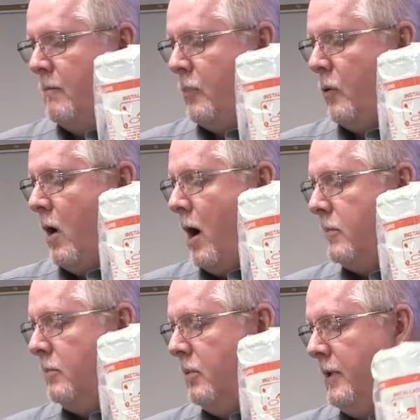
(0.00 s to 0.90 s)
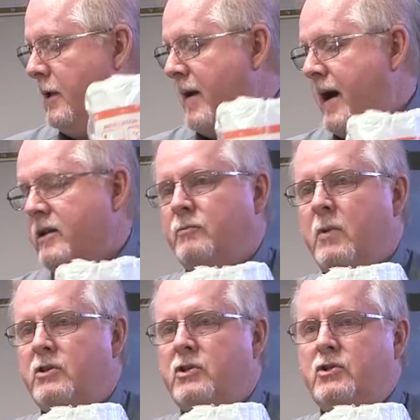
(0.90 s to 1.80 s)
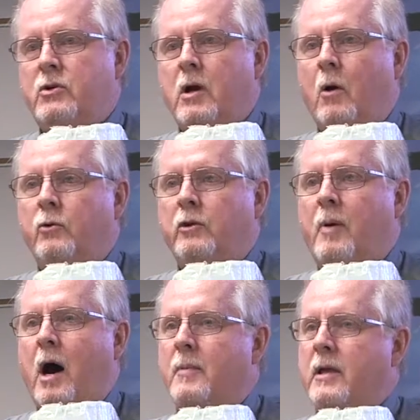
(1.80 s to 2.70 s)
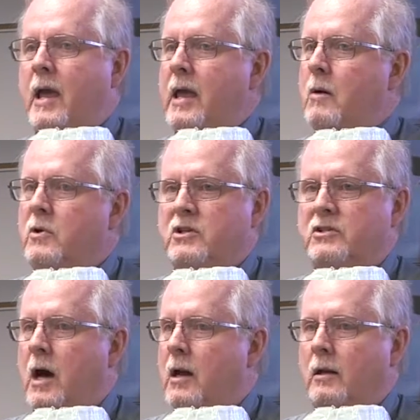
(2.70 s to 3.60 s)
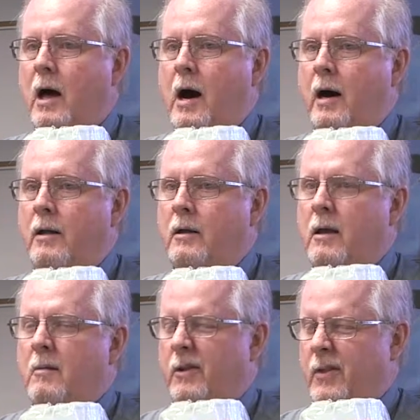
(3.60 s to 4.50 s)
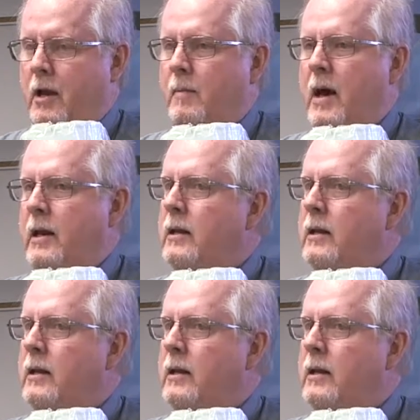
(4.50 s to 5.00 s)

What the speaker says: probably about as much as you can hold in the palm of your hand, which is not a lot. But think about it,